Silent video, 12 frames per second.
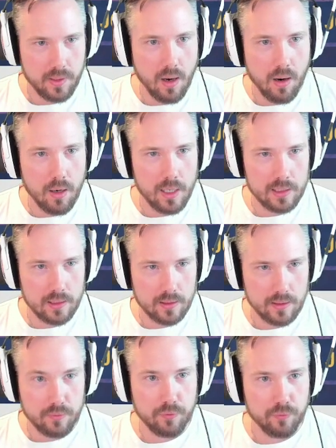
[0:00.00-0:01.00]
Carl
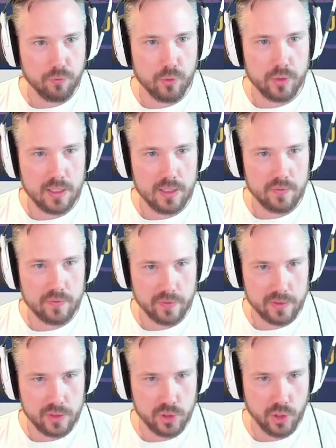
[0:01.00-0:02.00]

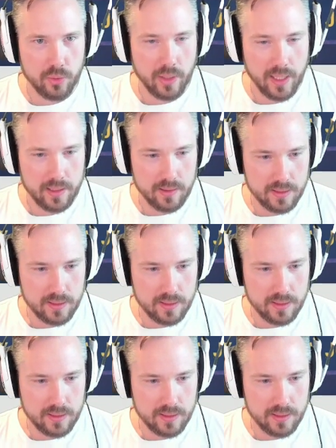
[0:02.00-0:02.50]
14th Johann,